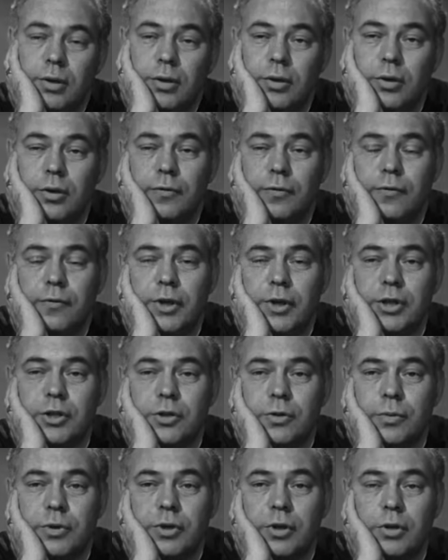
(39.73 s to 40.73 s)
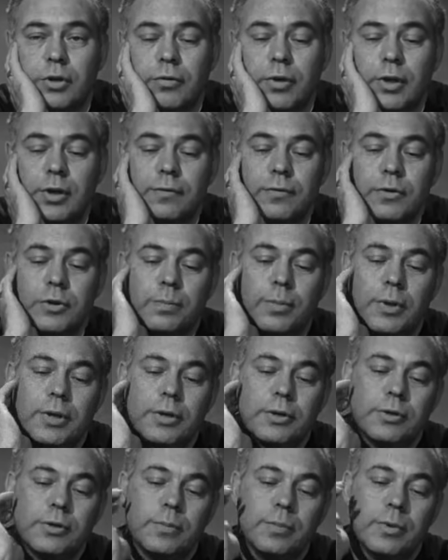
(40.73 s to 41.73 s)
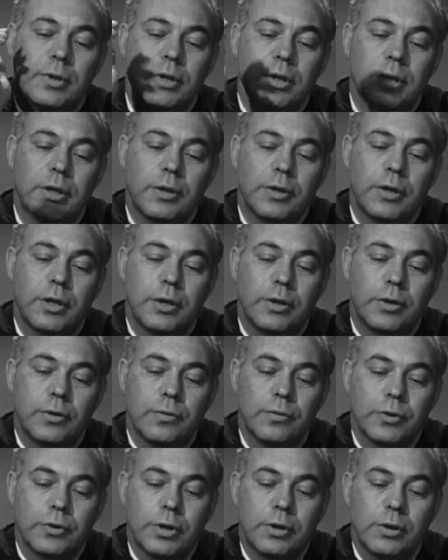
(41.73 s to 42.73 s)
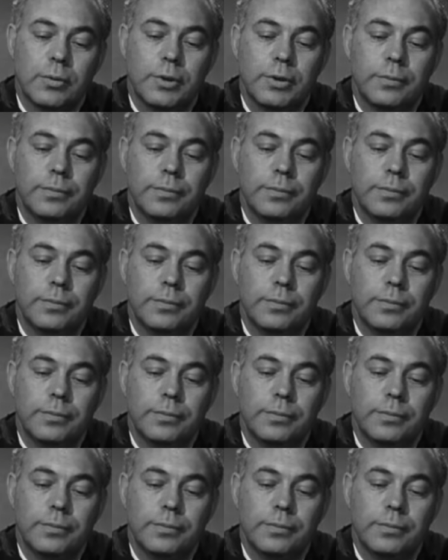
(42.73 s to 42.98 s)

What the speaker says: in that we never actually see the courtroom drama itself.